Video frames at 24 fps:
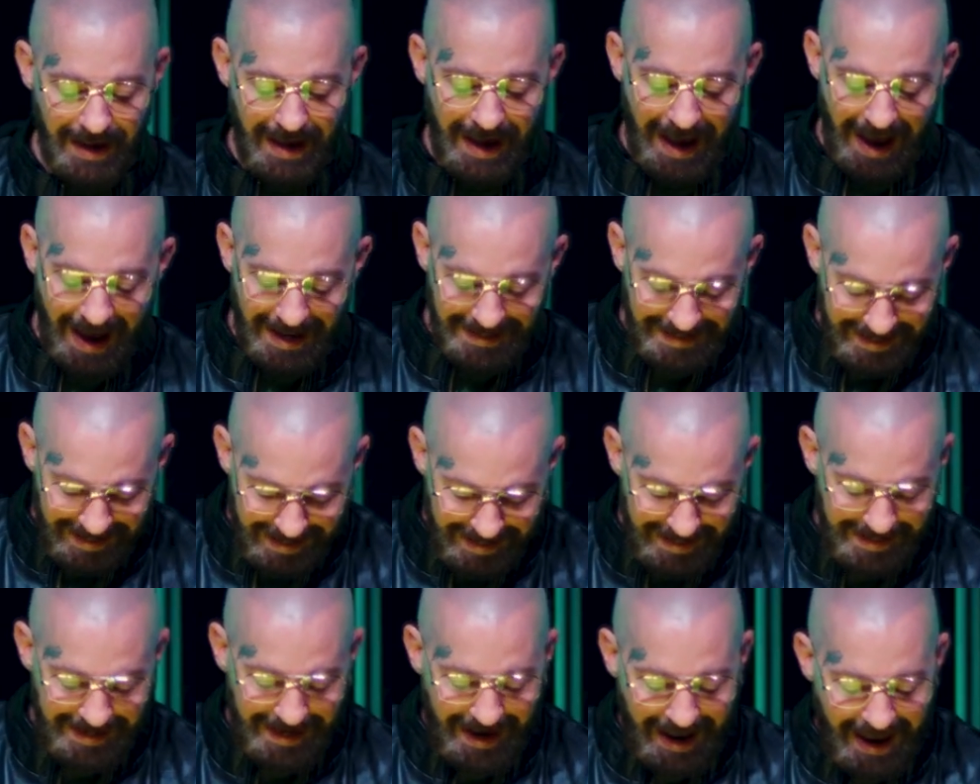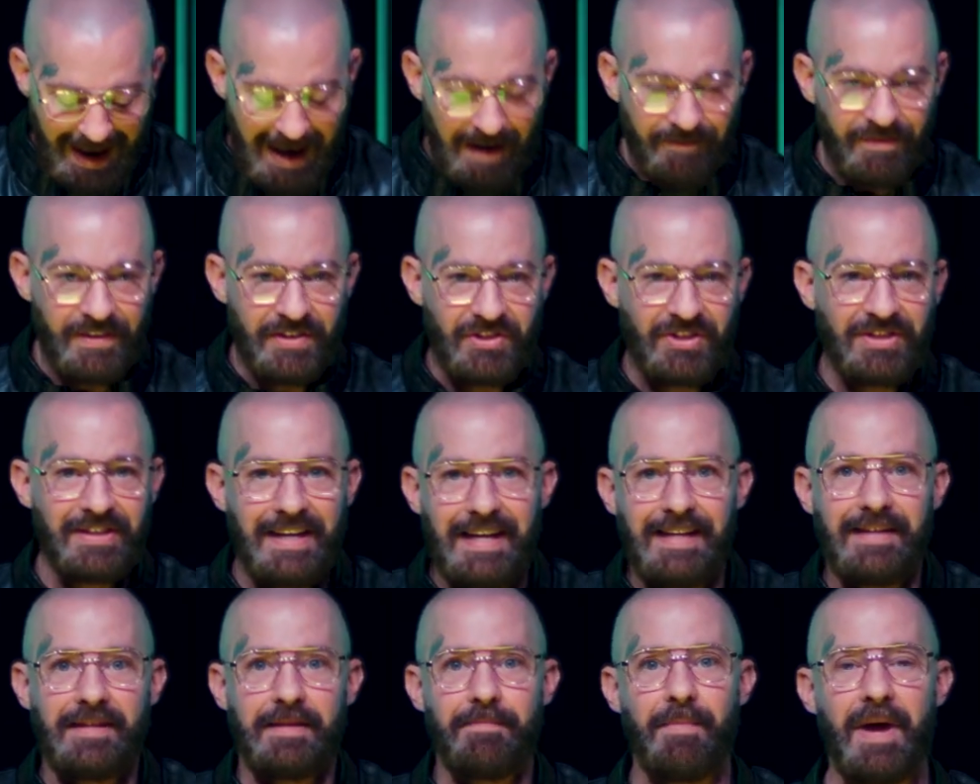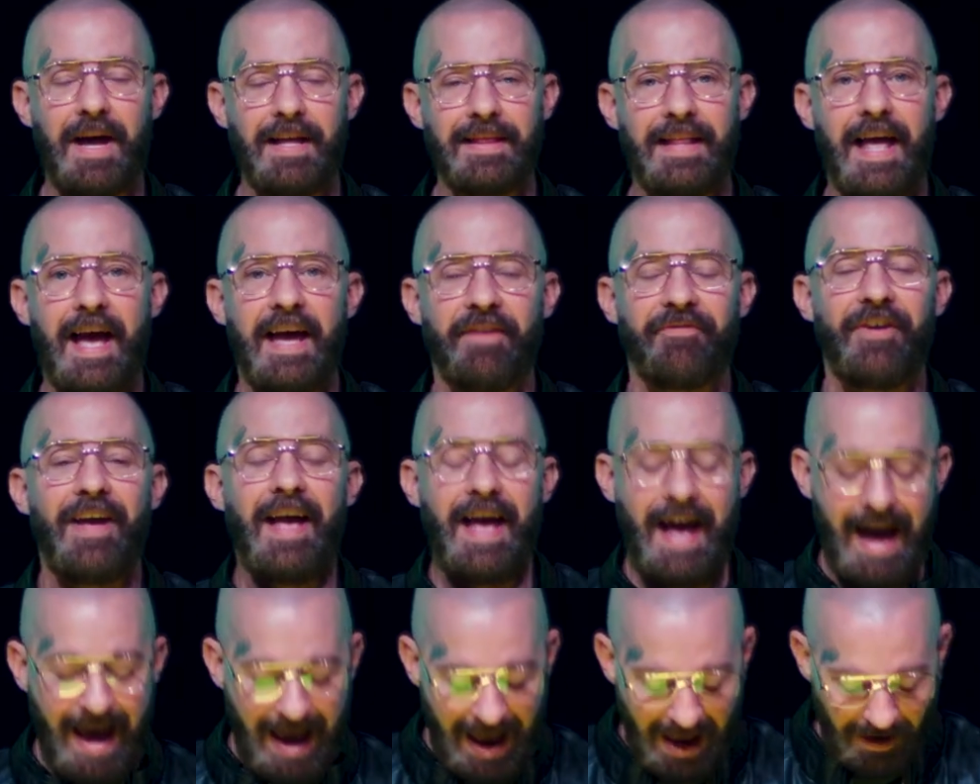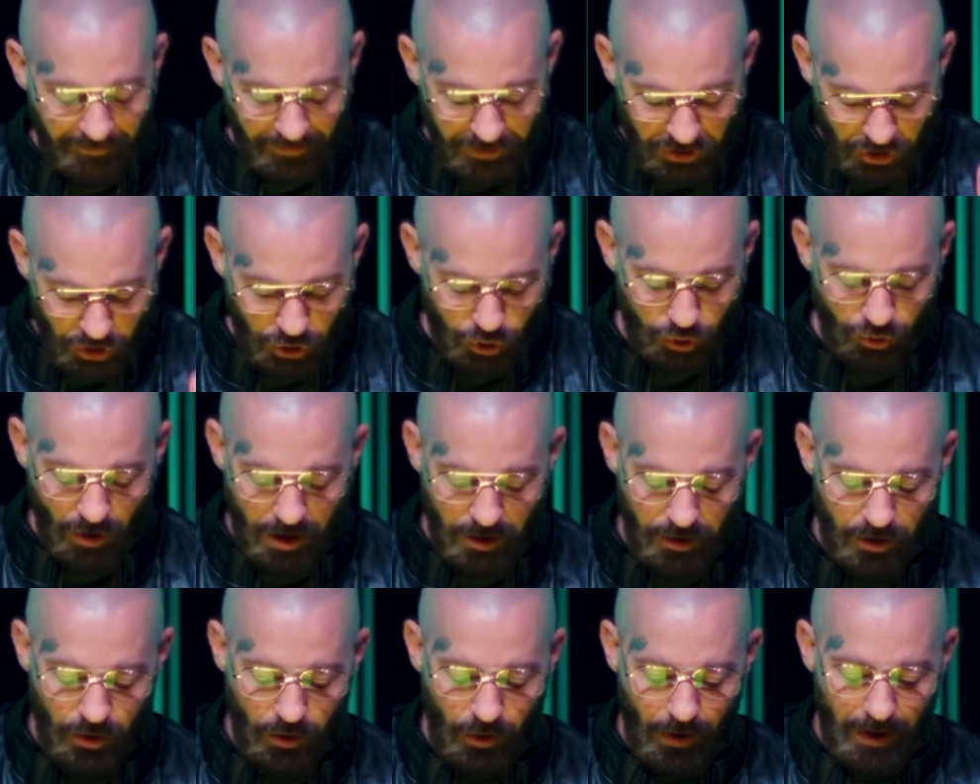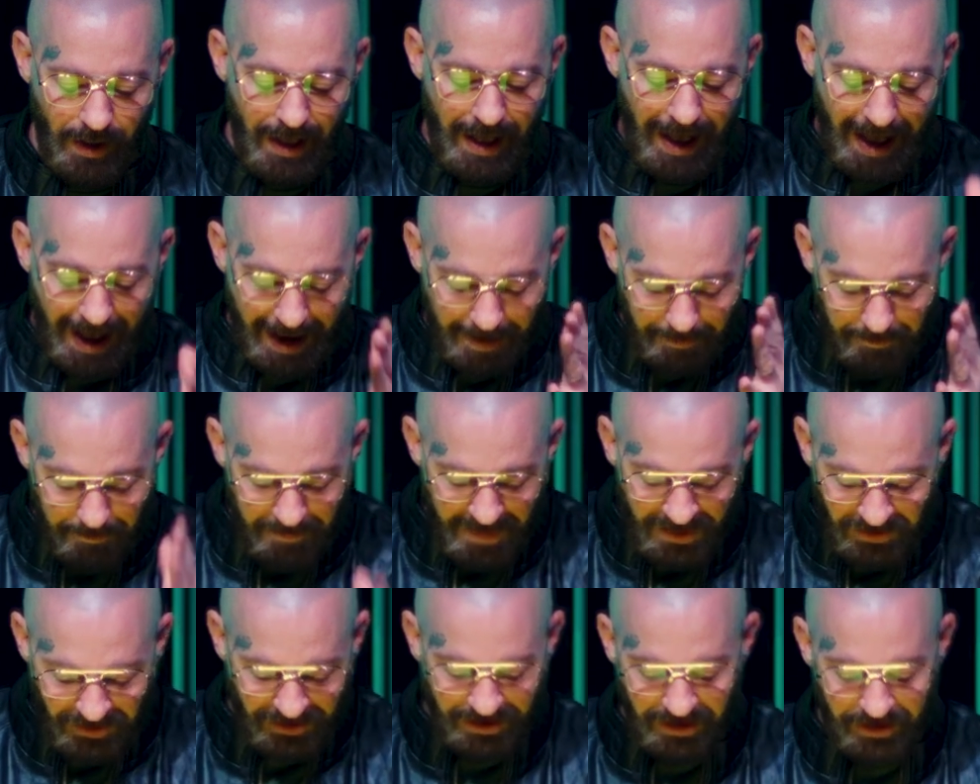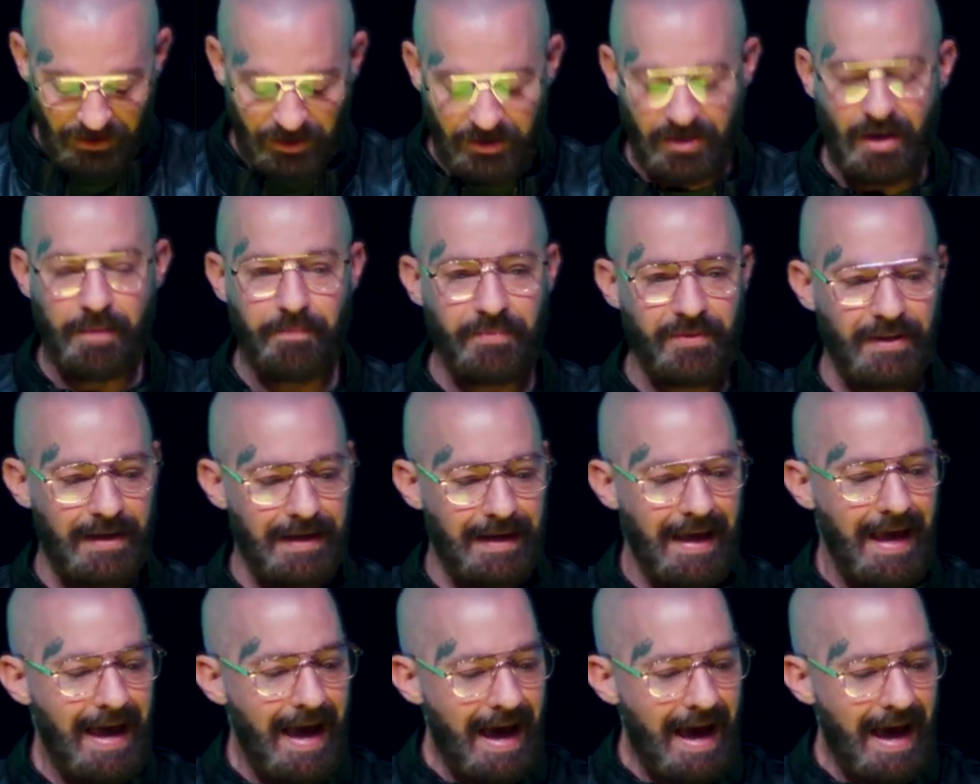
I need, I have this need in my life. I have a struggle. I'm missing something.